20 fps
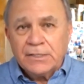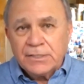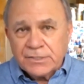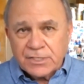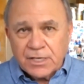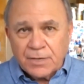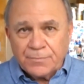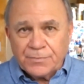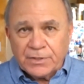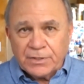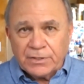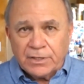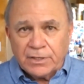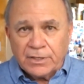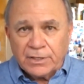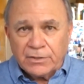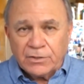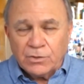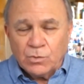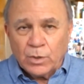something
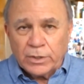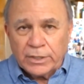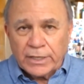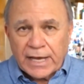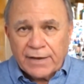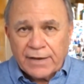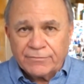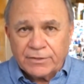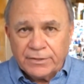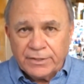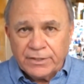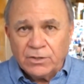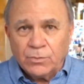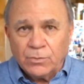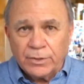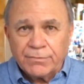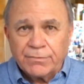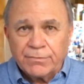you want to have to deal with.